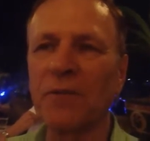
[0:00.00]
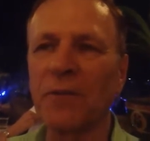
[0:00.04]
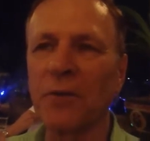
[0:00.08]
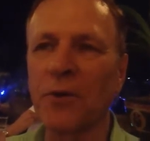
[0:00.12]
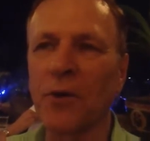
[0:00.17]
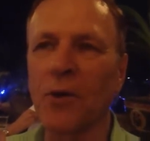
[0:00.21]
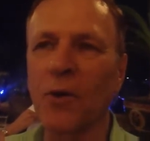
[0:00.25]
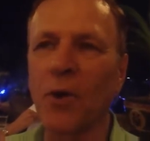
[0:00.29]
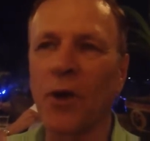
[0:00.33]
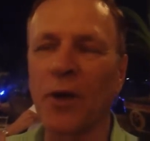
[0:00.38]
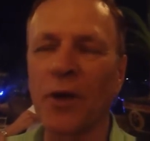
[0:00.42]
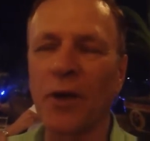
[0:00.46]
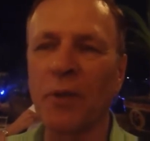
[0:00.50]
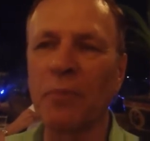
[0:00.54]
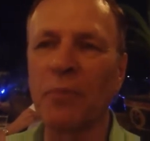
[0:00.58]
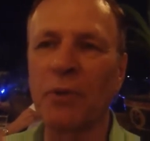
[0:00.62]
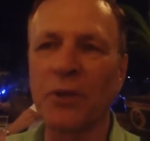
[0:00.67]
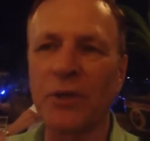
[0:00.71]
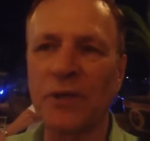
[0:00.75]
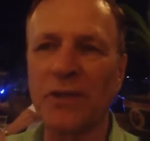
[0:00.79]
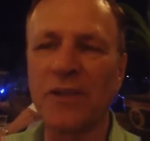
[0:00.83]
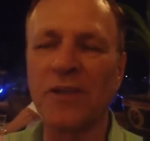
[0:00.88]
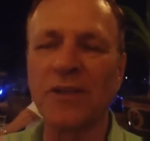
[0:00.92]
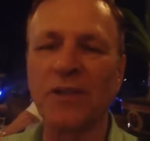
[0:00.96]
you're a quality
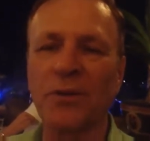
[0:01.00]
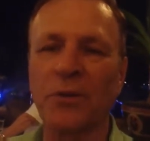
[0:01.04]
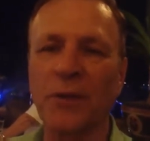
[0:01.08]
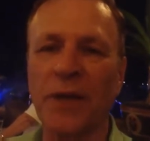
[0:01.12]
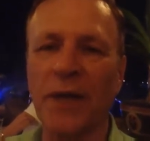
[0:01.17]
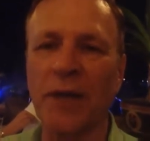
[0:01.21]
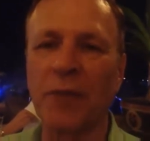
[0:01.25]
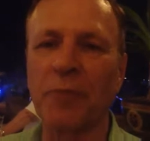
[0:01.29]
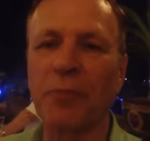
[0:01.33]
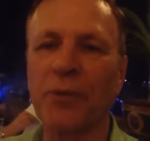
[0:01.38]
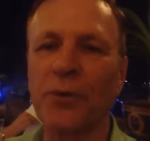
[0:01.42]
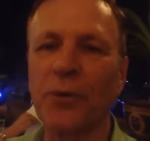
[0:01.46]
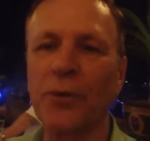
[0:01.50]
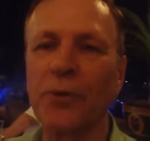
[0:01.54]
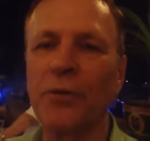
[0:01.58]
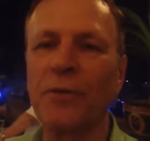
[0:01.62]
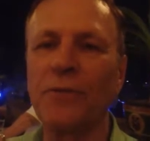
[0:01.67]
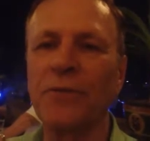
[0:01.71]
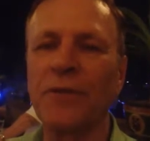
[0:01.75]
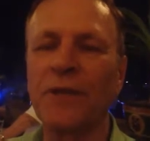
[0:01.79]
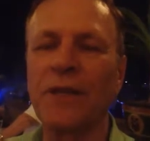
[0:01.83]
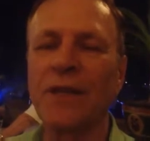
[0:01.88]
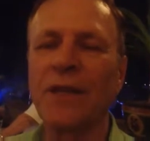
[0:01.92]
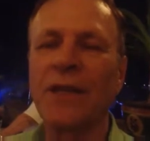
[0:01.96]
person, you'll get
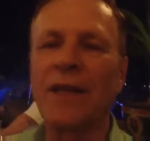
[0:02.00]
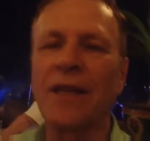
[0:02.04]
approved,